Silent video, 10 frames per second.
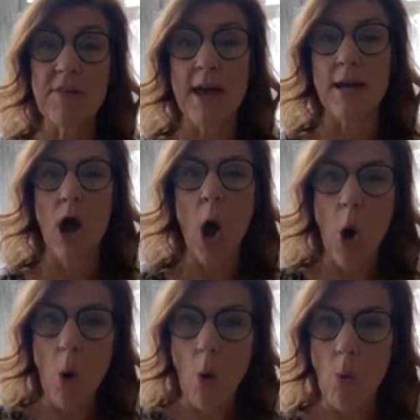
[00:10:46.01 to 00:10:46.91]
then,
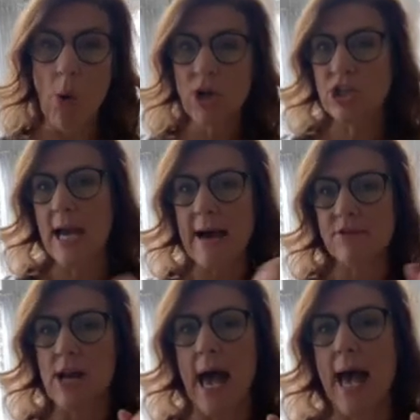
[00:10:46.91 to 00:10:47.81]
what do you
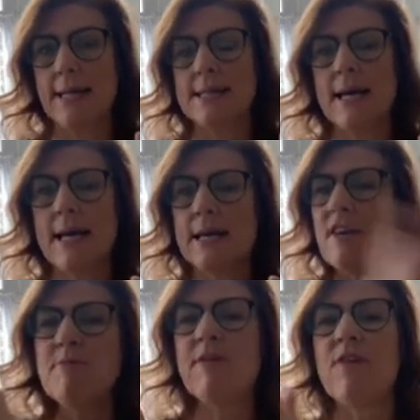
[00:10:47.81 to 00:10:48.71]
have on hand?
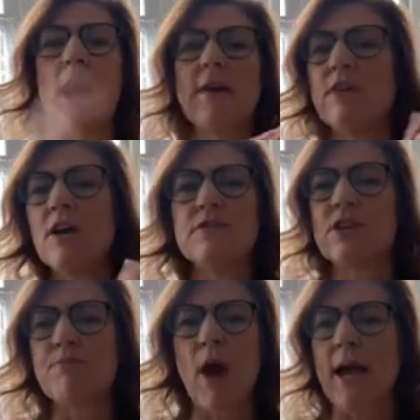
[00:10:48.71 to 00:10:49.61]
Give me 5 loaves
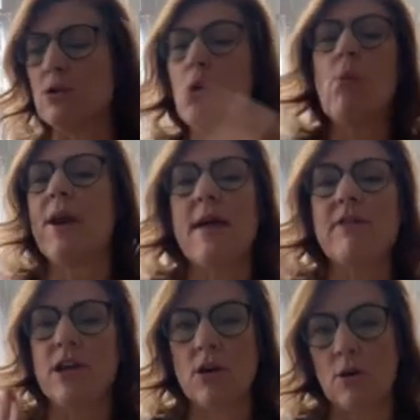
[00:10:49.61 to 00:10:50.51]
of bread or
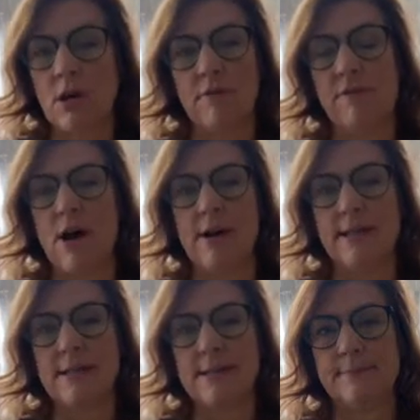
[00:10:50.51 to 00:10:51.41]
whatever you can
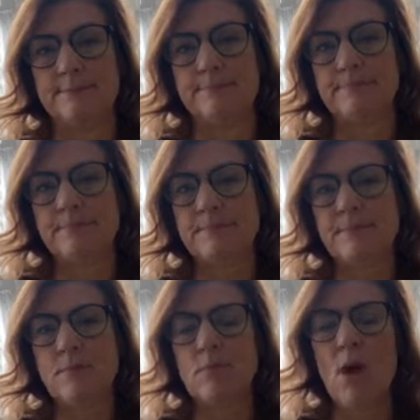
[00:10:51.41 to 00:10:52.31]
find.'"
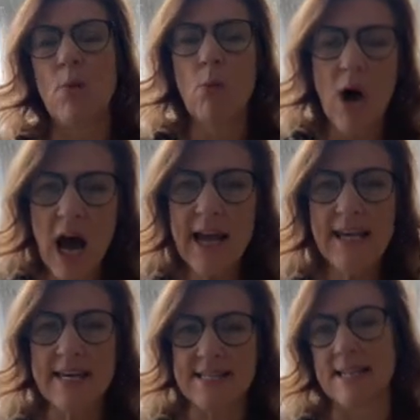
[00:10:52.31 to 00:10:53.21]

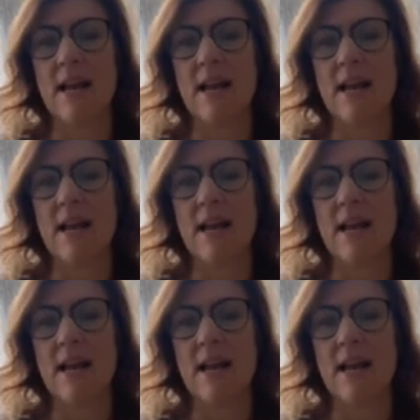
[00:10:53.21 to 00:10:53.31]
Why is he